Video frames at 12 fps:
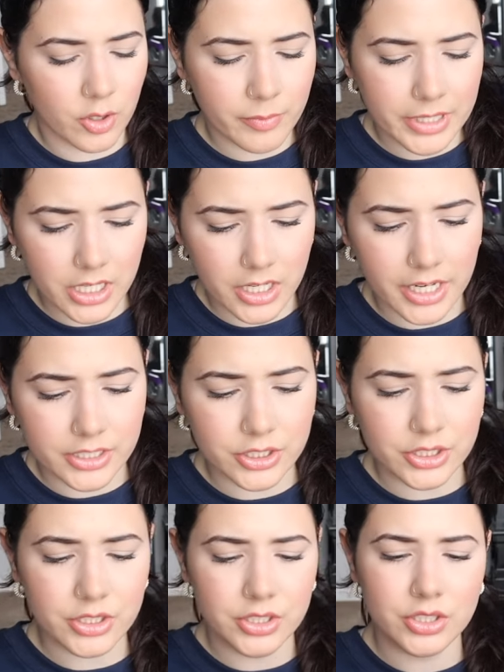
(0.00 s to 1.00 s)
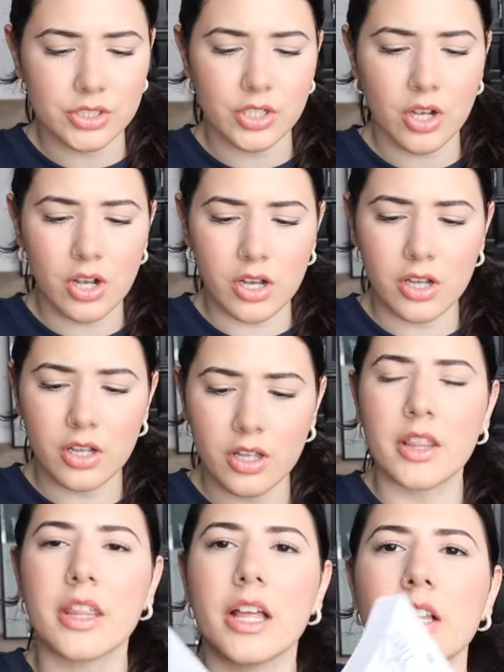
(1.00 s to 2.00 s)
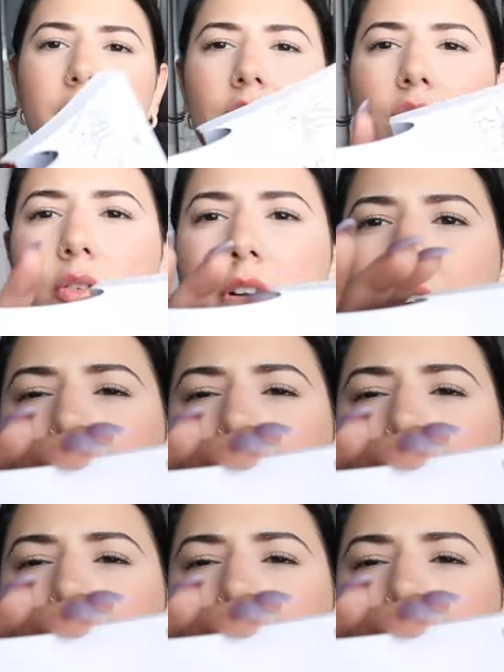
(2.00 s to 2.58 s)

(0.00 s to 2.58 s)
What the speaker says: Oh my god, I just saw that Lauren